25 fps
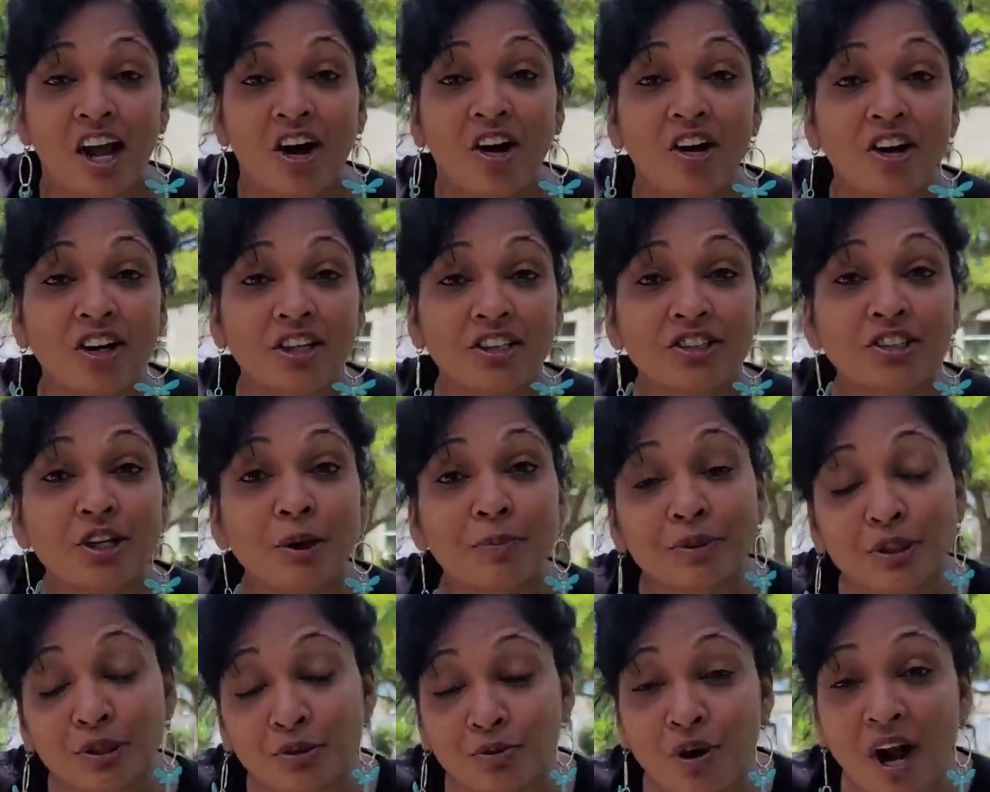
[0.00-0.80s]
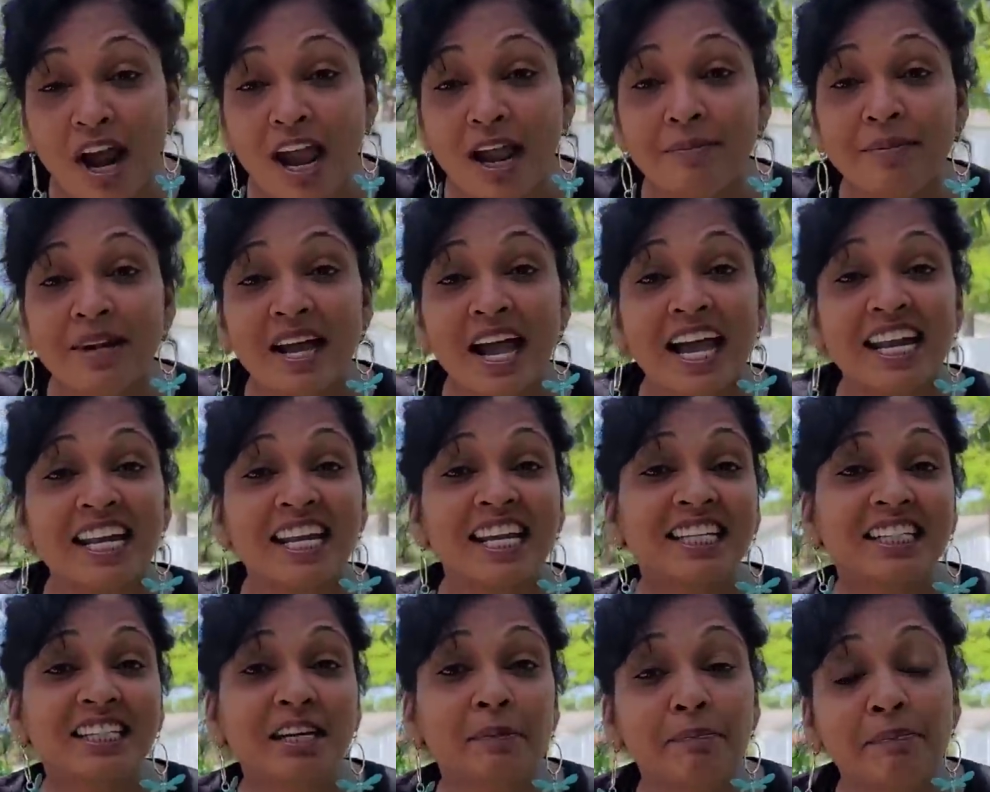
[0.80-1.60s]
or subscribe and
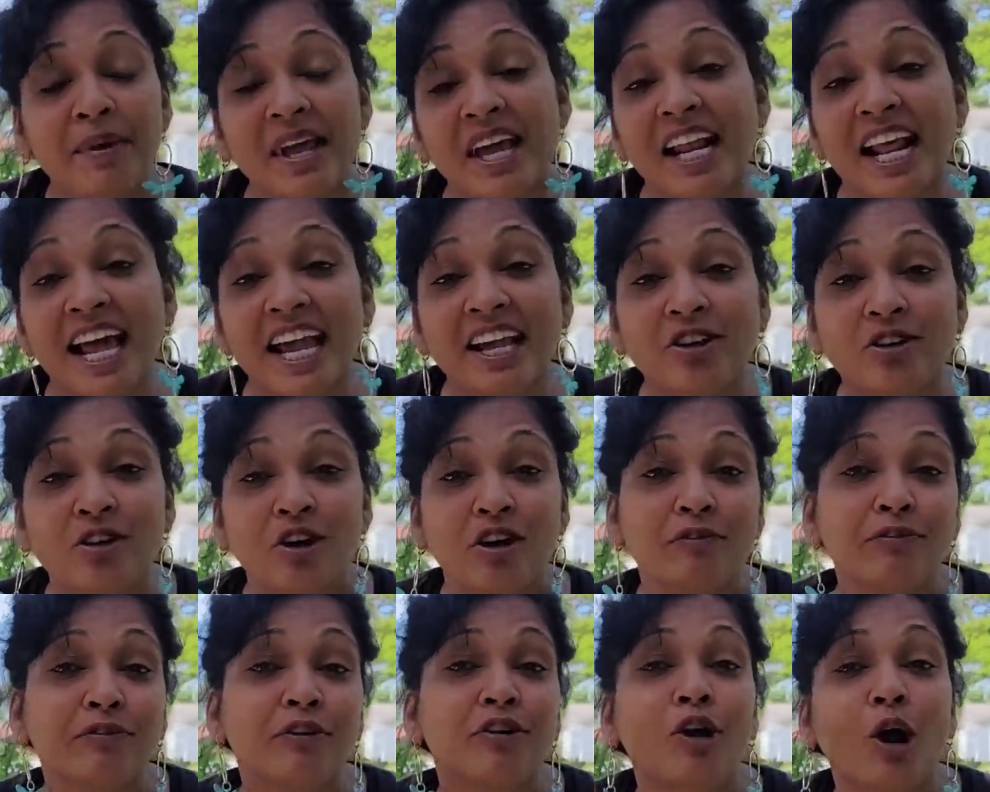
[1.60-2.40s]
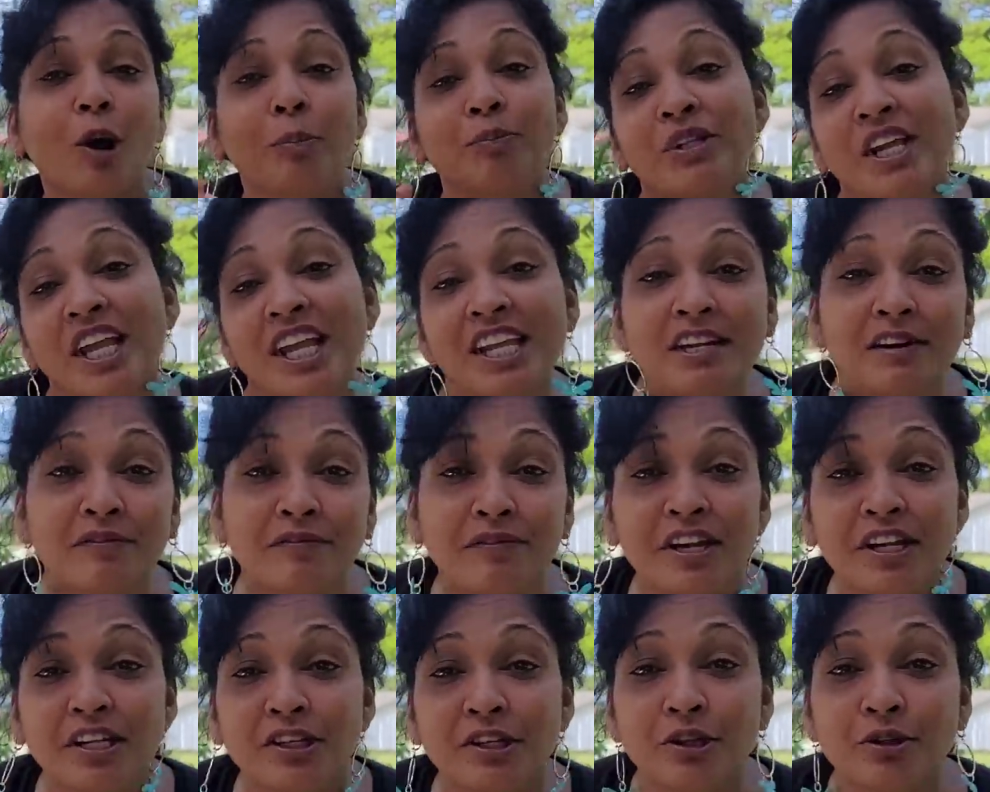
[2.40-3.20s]
hit the bell icon for updated
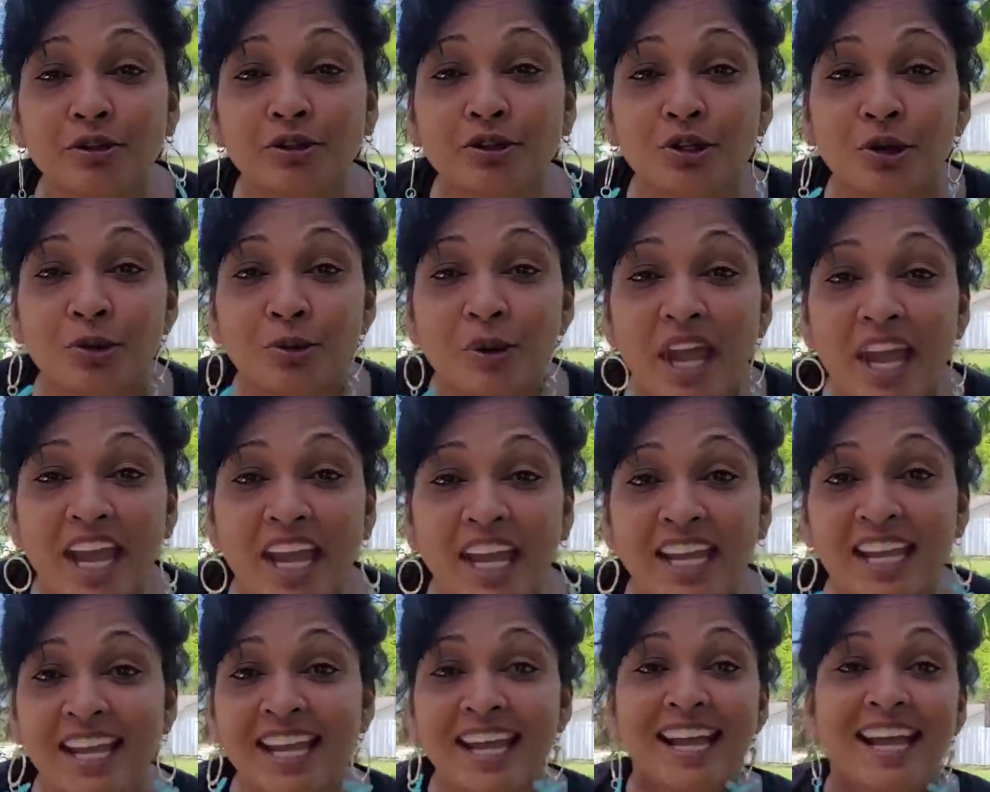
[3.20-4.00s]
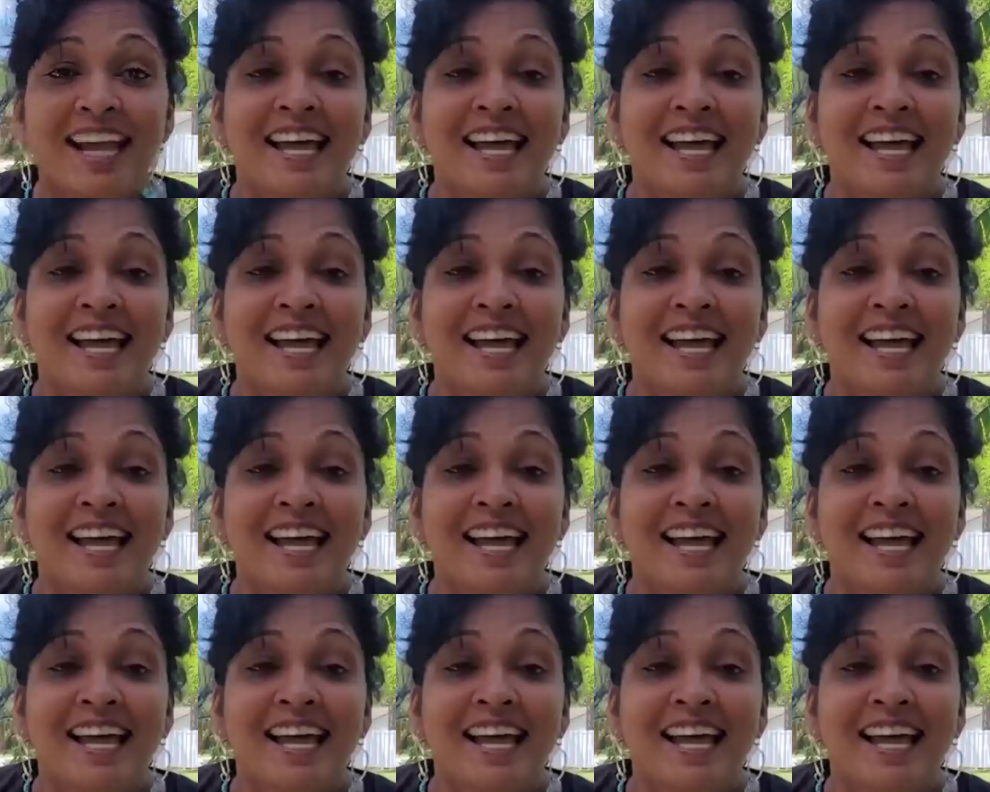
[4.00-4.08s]
videos, okay?